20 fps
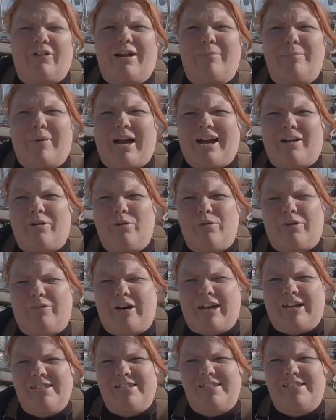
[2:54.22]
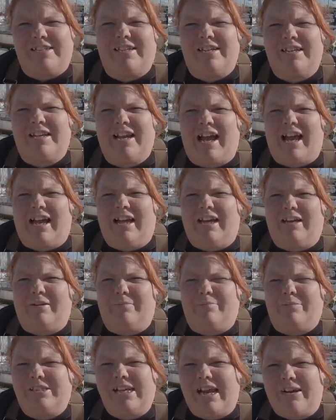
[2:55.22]
ground back all the rest
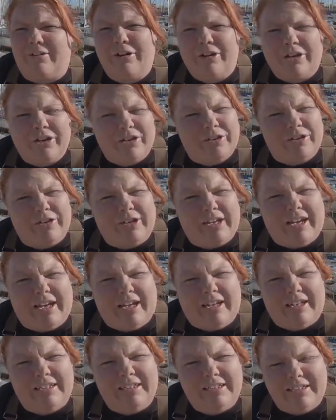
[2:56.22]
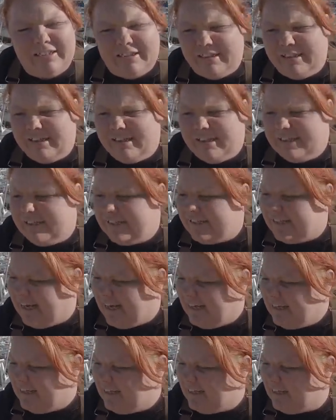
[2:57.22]
um, terracooed it
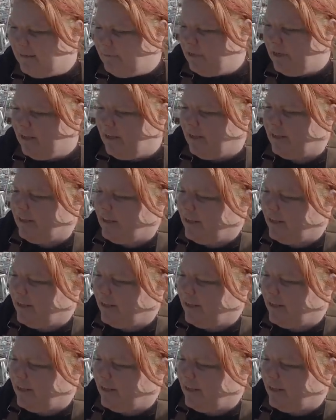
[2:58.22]
sanded it with